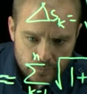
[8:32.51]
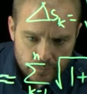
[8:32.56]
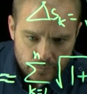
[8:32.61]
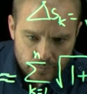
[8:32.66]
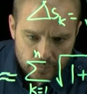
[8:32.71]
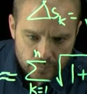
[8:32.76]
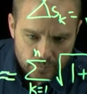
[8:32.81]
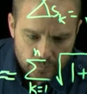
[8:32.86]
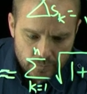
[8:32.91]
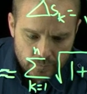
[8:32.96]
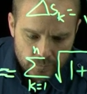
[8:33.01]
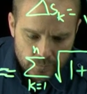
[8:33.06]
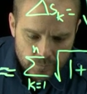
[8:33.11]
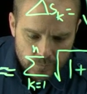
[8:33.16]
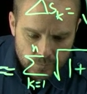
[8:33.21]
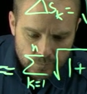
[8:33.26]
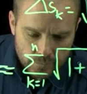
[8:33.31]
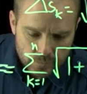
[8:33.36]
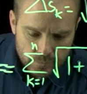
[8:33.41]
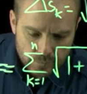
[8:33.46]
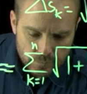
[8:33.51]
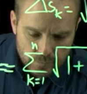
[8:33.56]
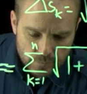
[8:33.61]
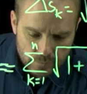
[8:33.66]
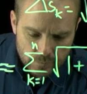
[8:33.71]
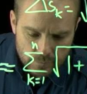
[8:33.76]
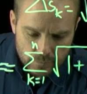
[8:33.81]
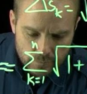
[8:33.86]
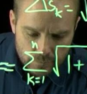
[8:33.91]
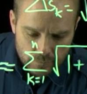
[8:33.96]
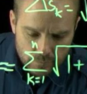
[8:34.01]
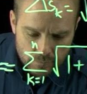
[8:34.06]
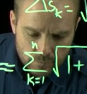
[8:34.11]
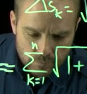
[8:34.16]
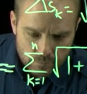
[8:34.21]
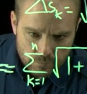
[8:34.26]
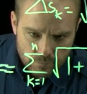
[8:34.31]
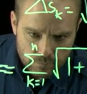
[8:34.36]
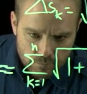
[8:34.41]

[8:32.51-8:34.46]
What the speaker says: Nobody speaks.